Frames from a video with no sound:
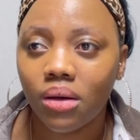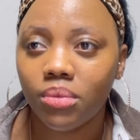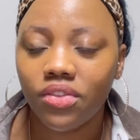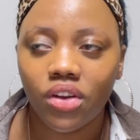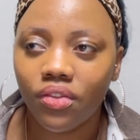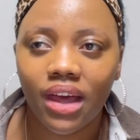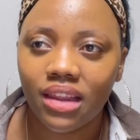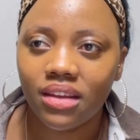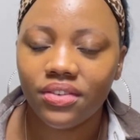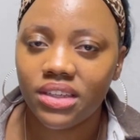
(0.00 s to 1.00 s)
even of the
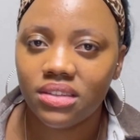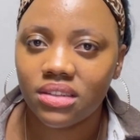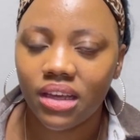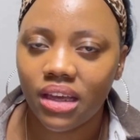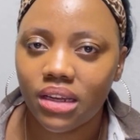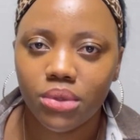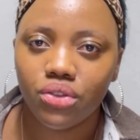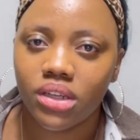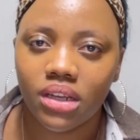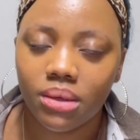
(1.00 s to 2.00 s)
other phases like
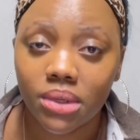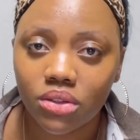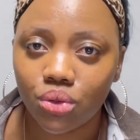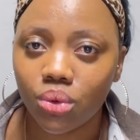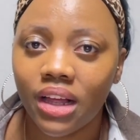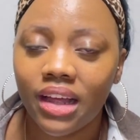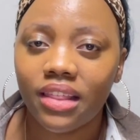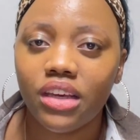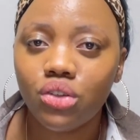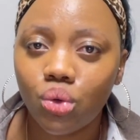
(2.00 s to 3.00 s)
elementary and middle school,
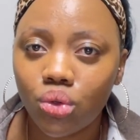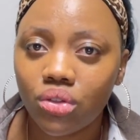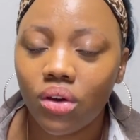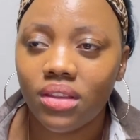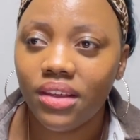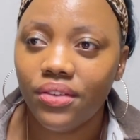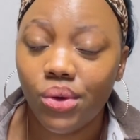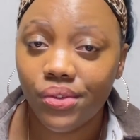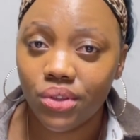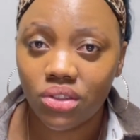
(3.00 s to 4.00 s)
they taught on their
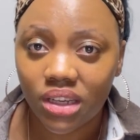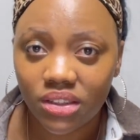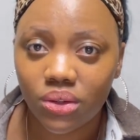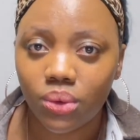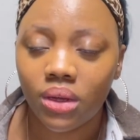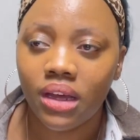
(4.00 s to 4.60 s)
very first day. So